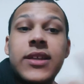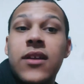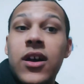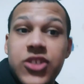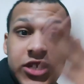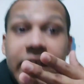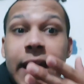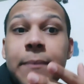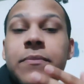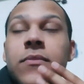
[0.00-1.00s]
last
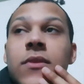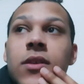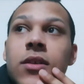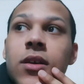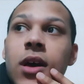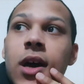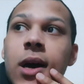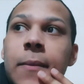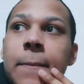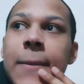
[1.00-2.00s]
year,
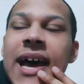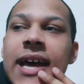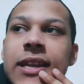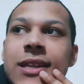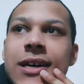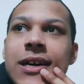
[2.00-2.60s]
and